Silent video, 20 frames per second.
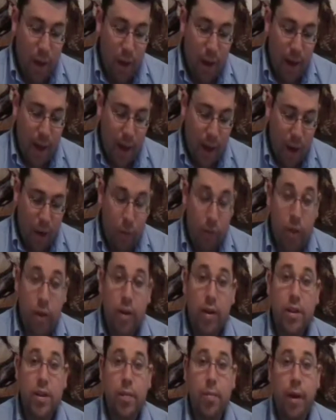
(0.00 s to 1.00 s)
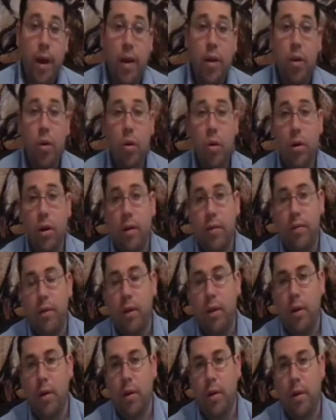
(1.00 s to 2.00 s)
Now, there is a minority
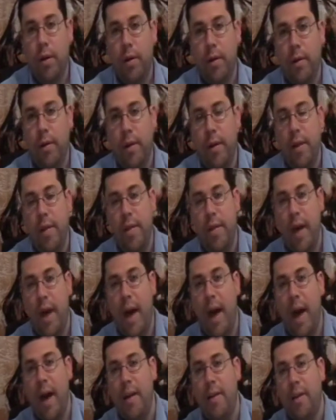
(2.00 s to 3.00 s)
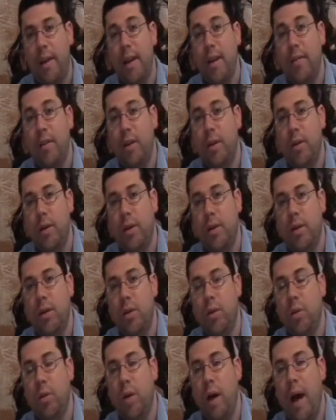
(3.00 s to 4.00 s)
view that the end of
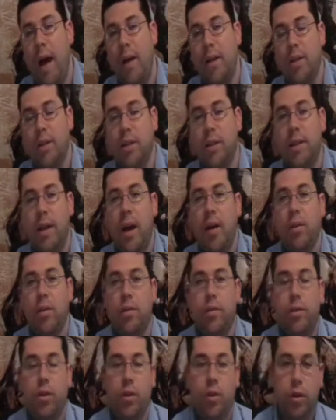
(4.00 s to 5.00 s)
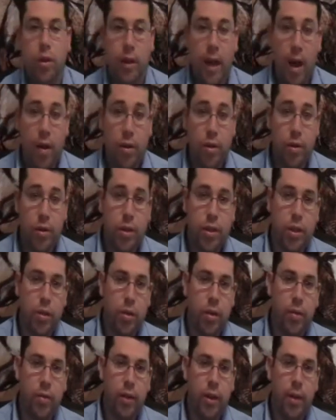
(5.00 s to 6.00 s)
QE2 will actually
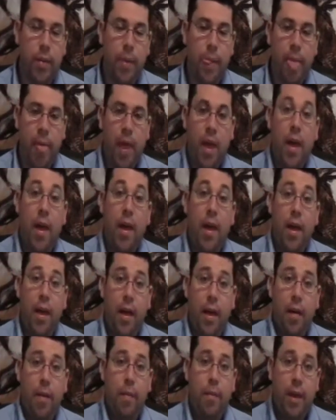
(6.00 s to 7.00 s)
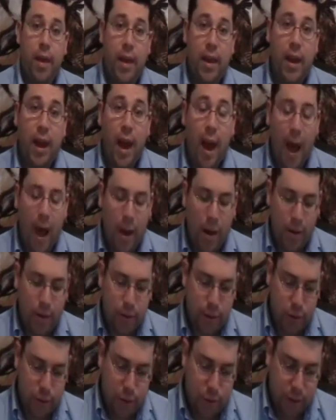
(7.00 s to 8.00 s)
counterintuitively mean higher
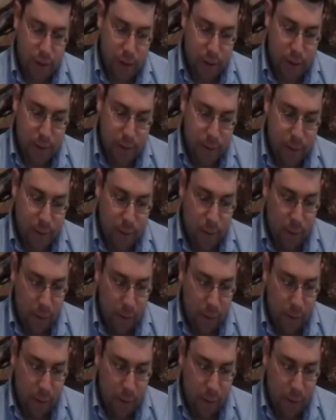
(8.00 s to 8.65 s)
interest rates.